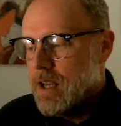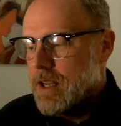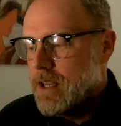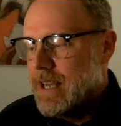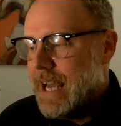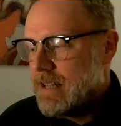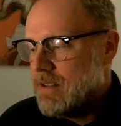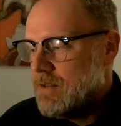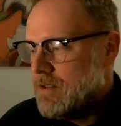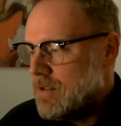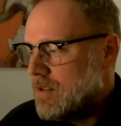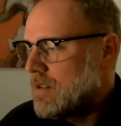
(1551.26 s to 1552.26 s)
get
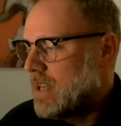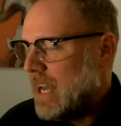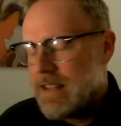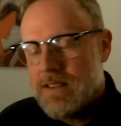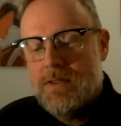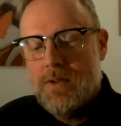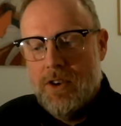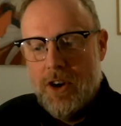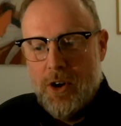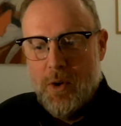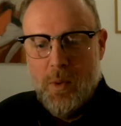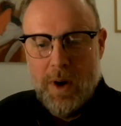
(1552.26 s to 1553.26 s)
get to
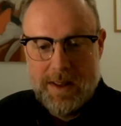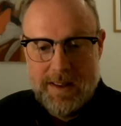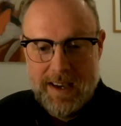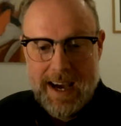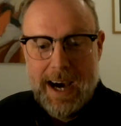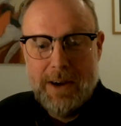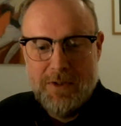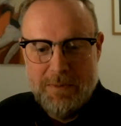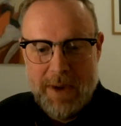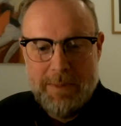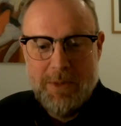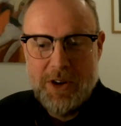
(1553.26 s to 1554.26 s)
know what the out of
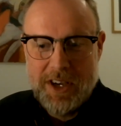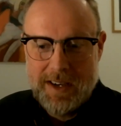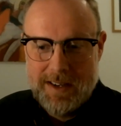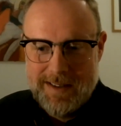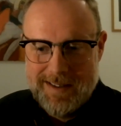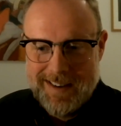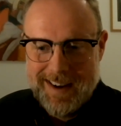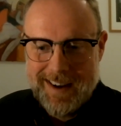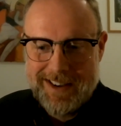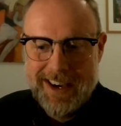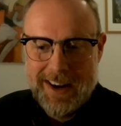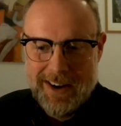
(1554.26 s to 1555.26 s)
memory uh,
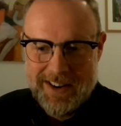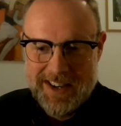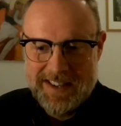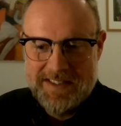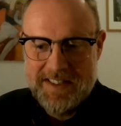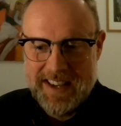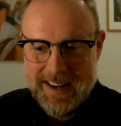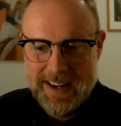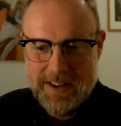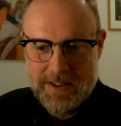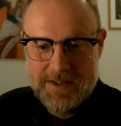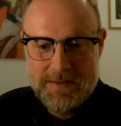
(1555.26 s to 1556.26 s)
killer is in
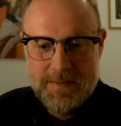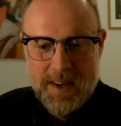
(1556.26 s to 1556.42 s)
Linux.